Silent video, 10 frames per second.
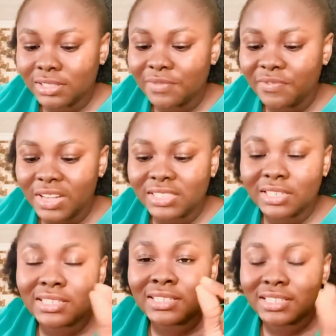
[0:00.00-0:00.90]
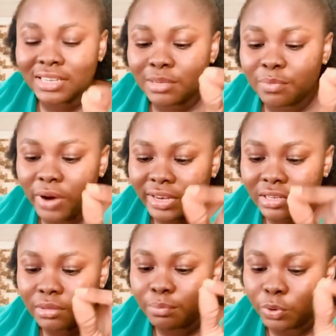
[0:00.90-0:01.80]
the Vaseline Daily
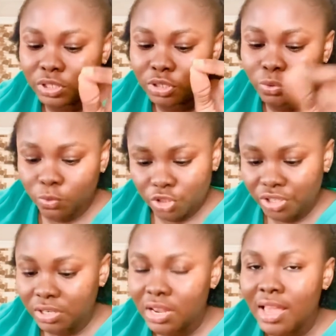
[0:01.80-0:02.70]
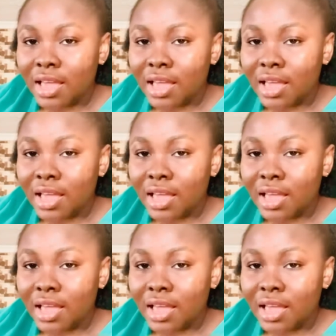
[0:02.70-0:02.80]
Brightening Body Lotion.